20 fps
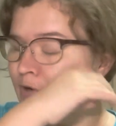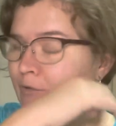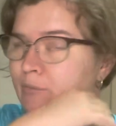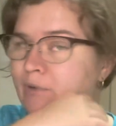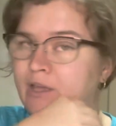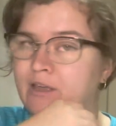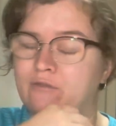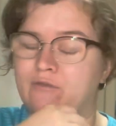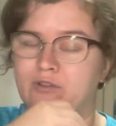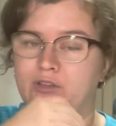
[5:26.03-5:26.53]
to be
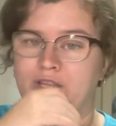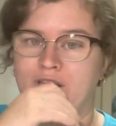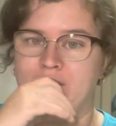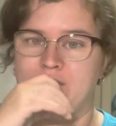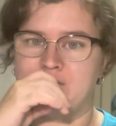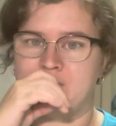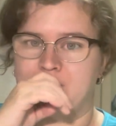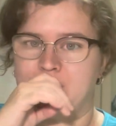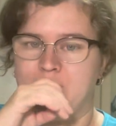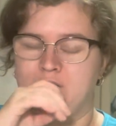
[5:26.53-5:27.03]
able to
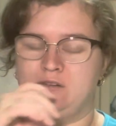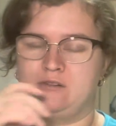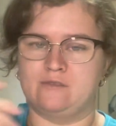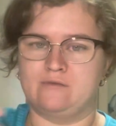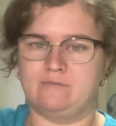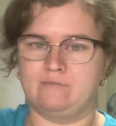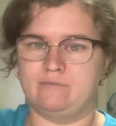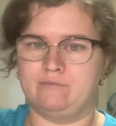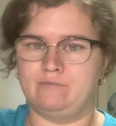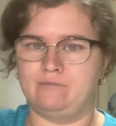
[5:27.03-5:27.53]
answer
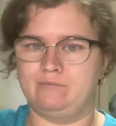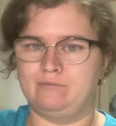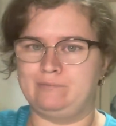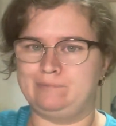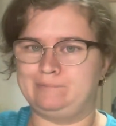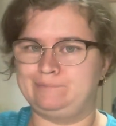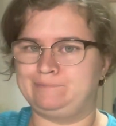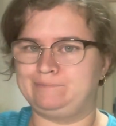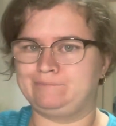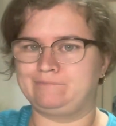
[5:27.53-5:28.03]

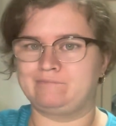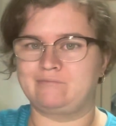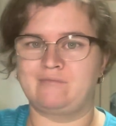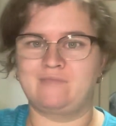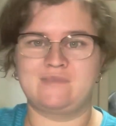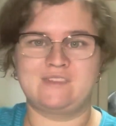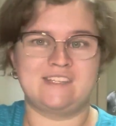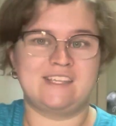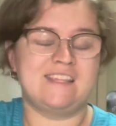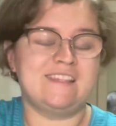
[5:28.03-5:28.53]

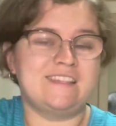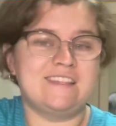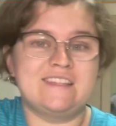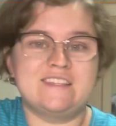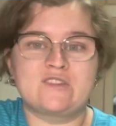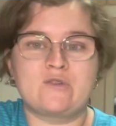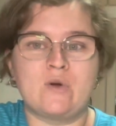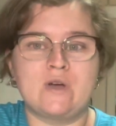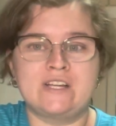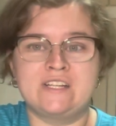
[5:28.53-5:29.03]
Sissy's
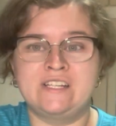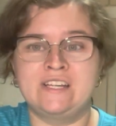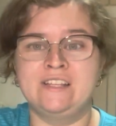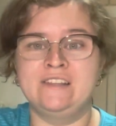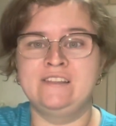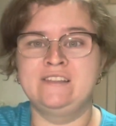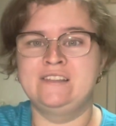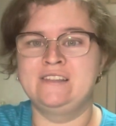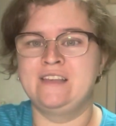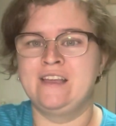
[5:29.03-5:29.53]

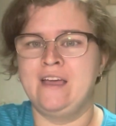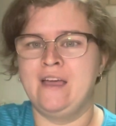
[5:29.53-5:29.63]
questions